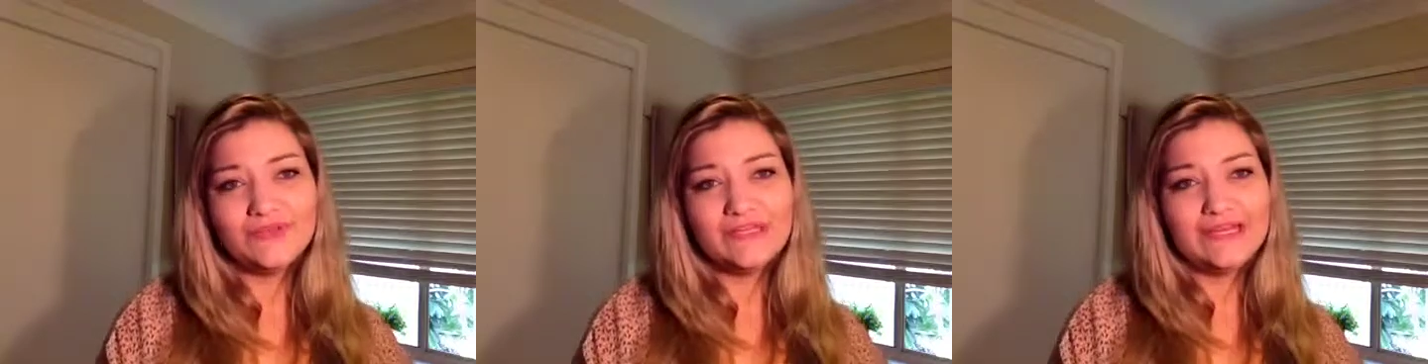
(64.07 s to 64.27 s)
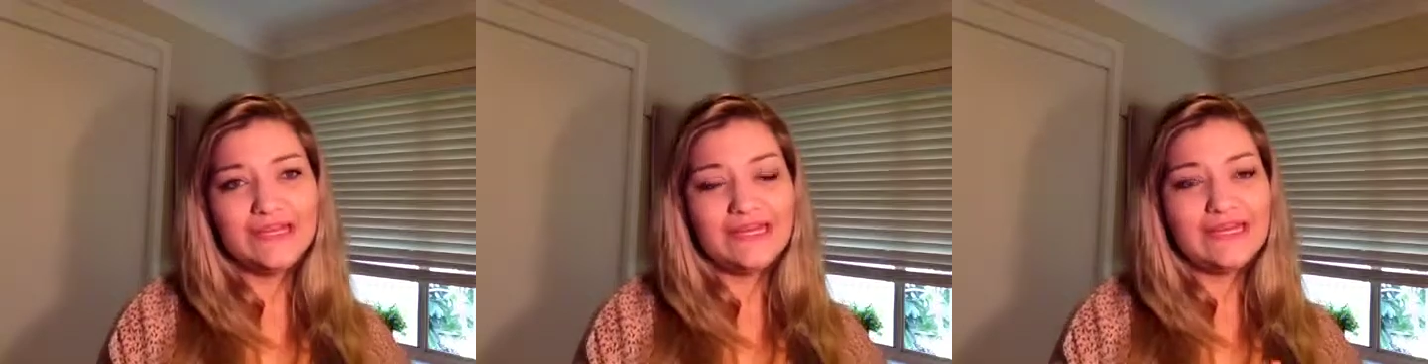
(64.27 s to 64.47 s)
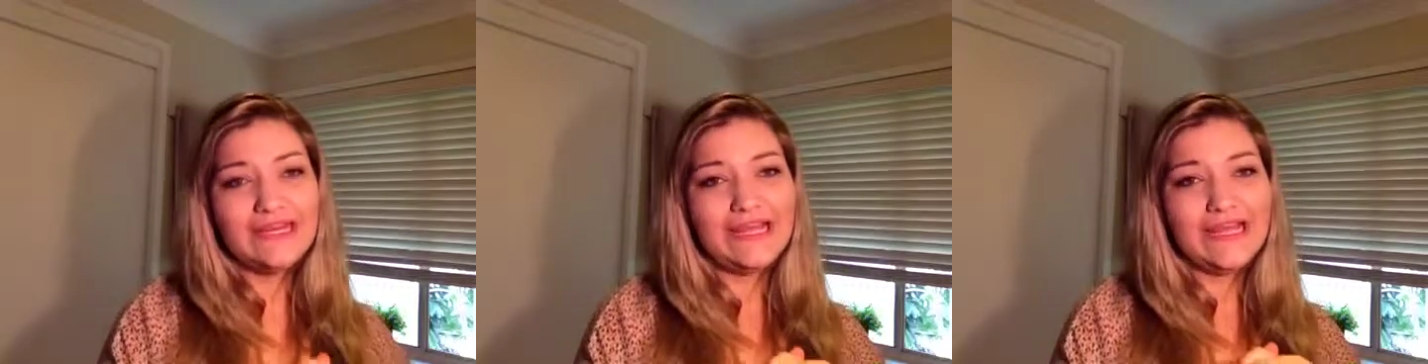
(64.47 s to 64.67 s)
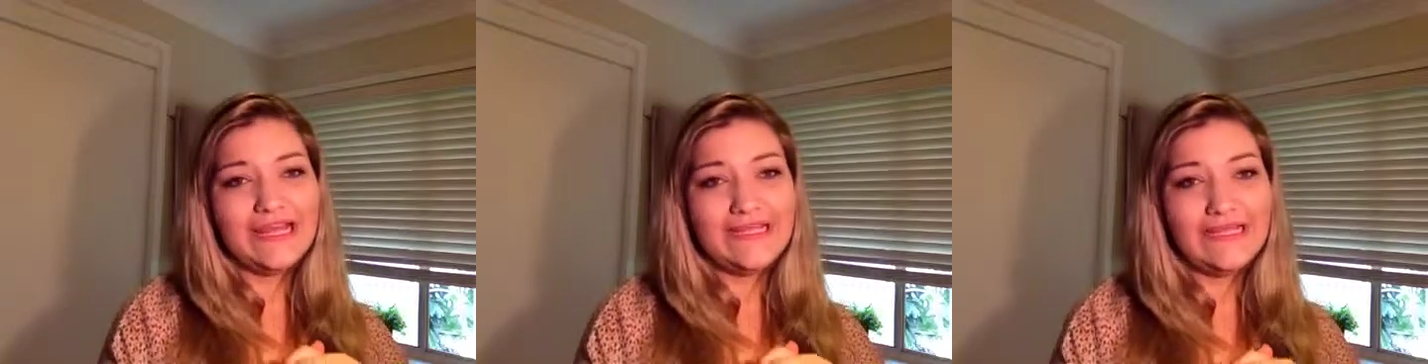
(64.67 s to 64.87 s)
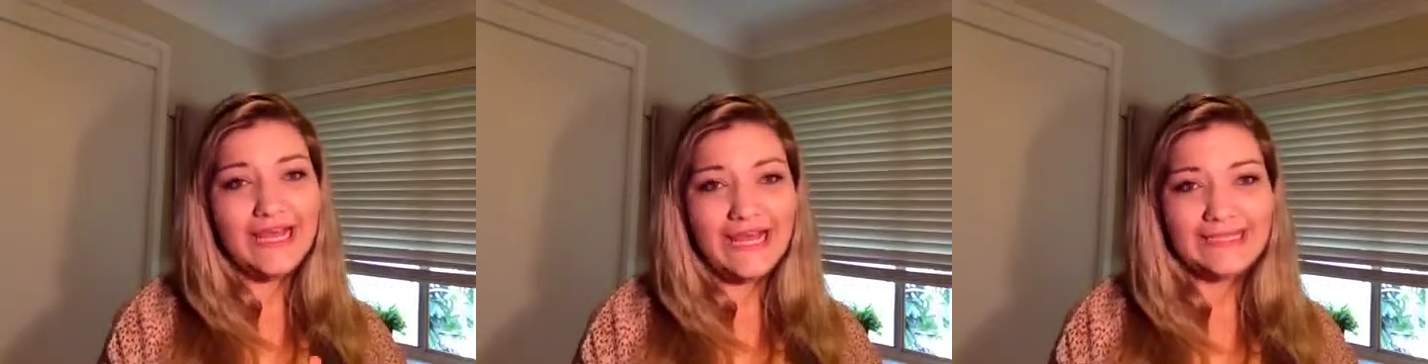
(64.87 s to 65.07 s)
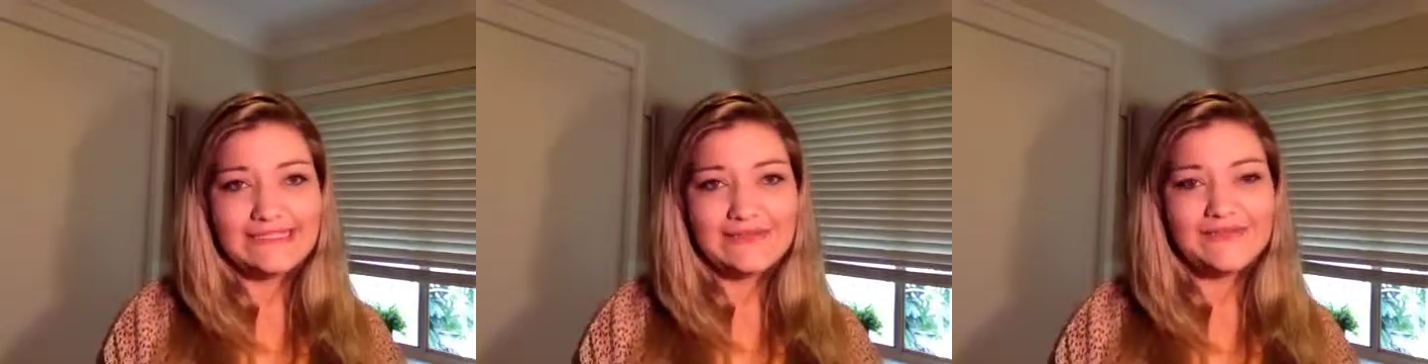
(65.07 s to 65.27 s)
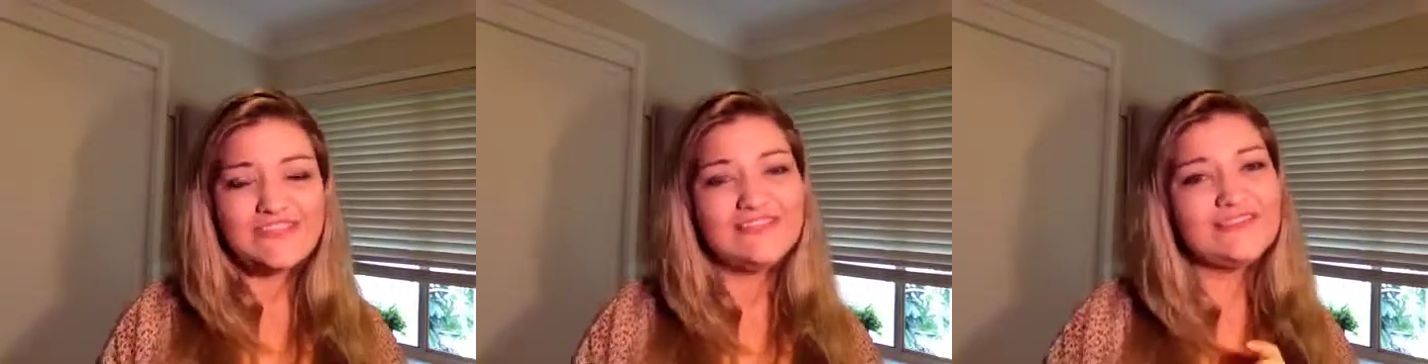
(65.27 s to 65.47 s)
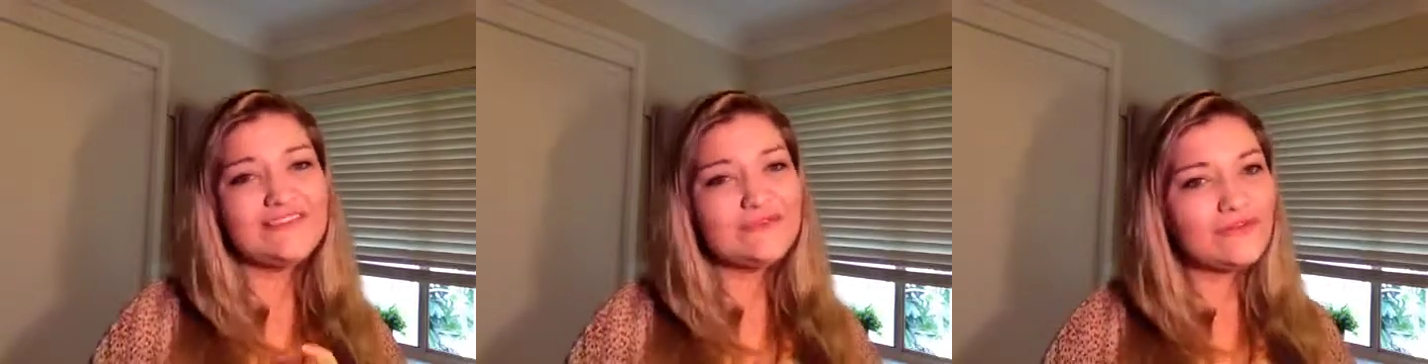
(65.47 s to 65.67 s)
it in a lace,
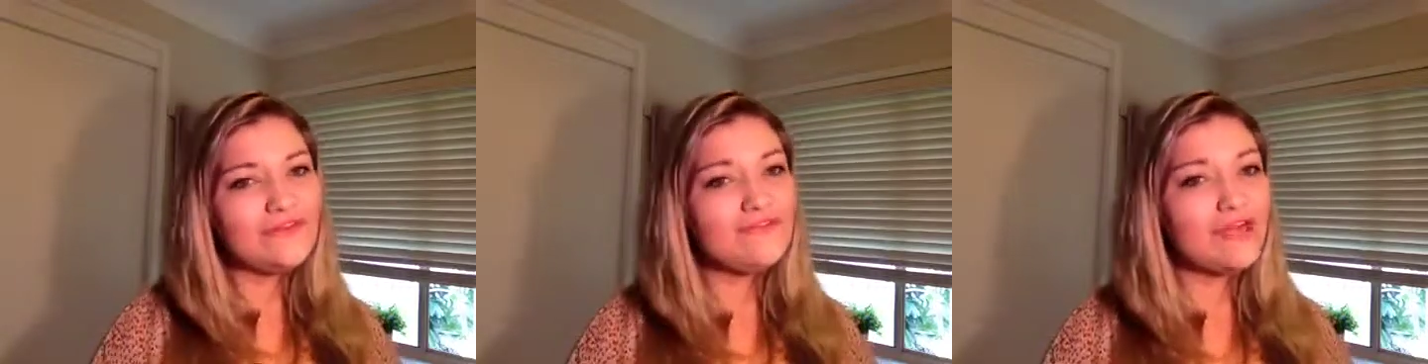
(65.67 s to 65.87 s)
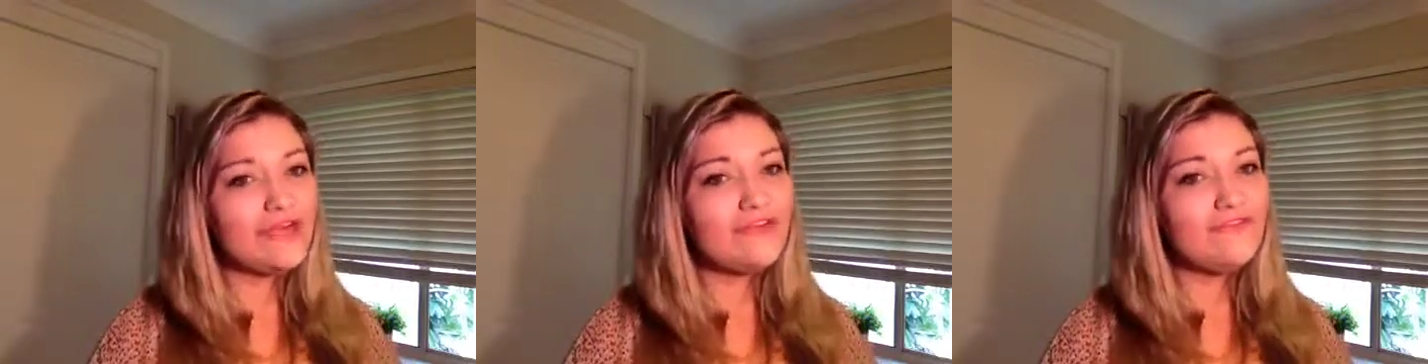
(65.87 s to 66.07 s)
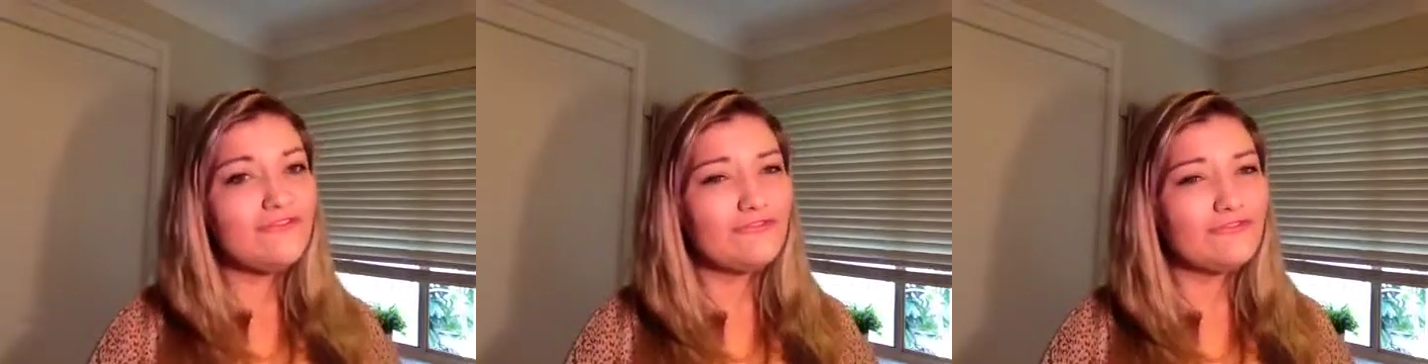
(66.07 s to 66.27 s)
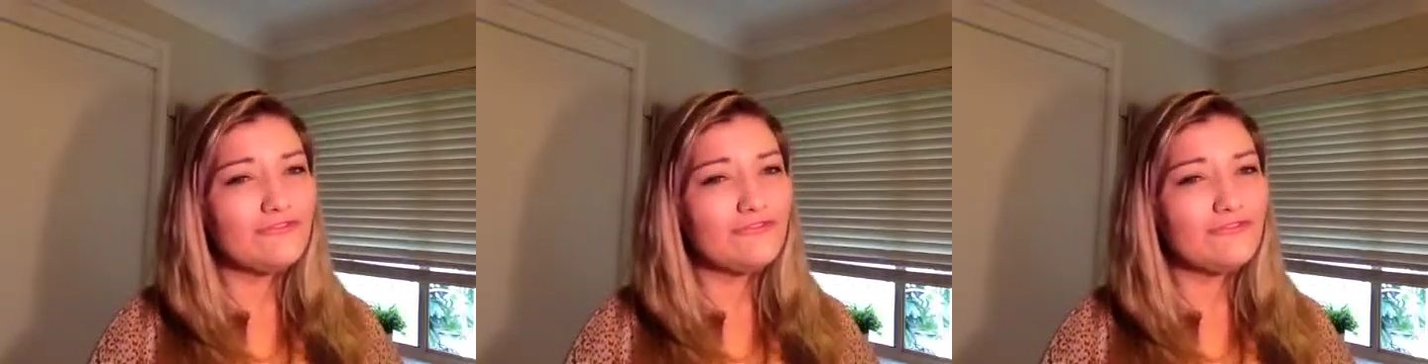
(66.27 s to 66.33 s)
which is sort of like a